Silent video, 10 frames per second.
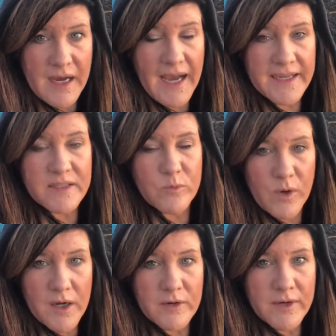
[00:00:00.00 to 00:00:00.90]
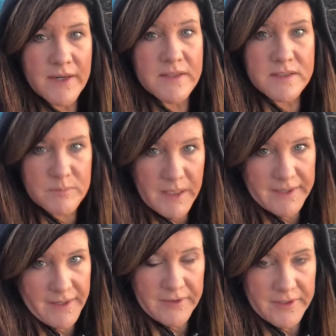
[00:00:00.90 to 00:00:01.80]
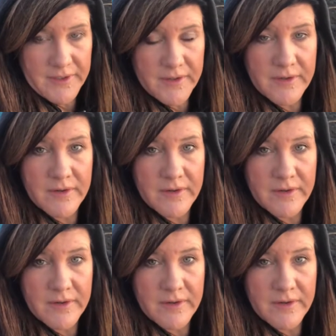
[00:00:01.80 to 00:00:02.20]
I can walk around this mud out here,